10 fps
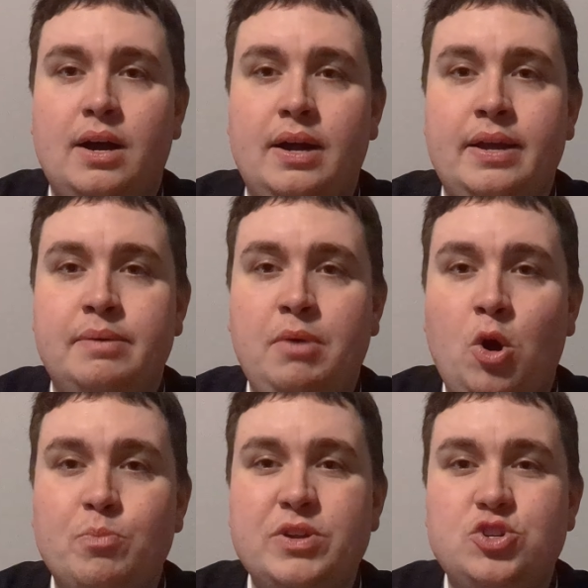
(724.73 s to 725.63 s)
I am
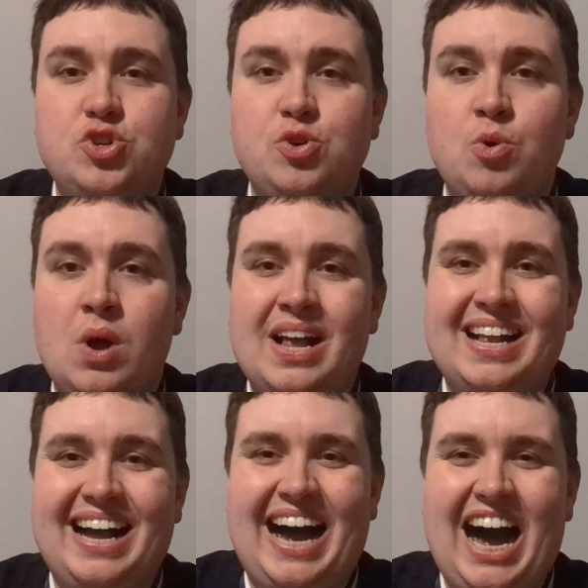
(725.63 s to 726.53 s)
hoping to
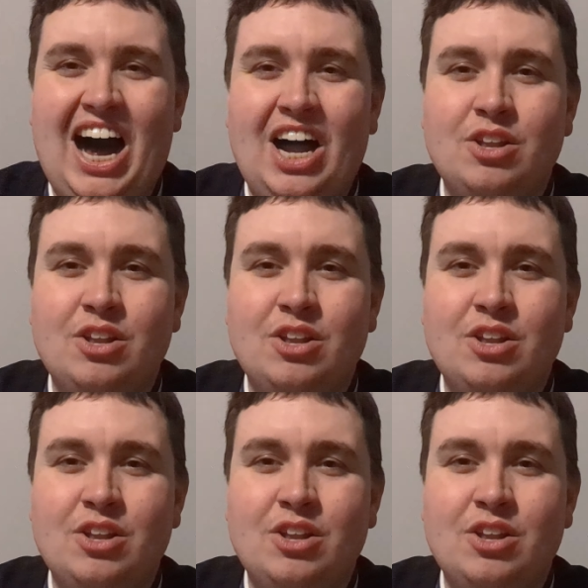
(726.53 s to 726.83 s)
uh,